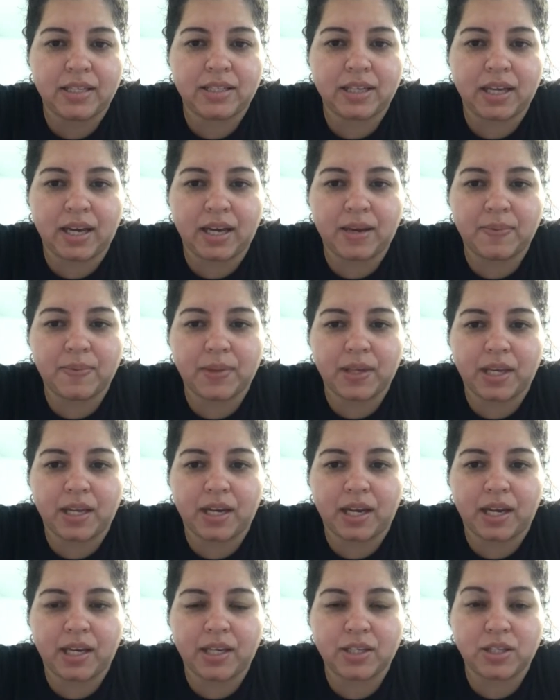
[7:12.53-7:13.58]
time that
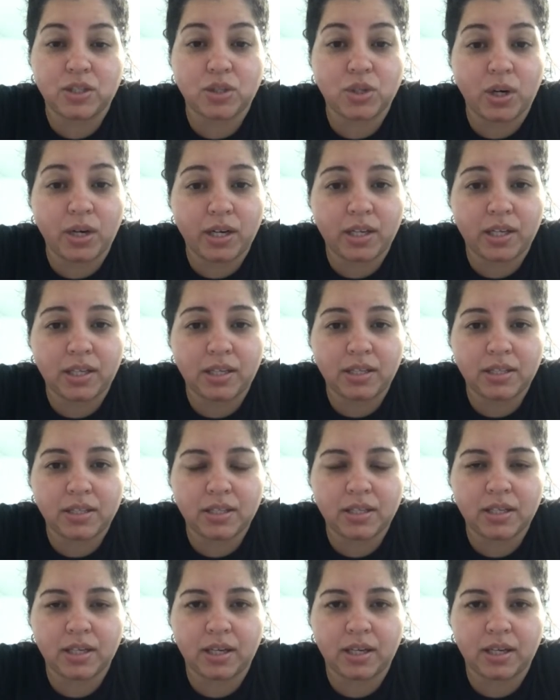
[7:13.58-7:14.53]
I started.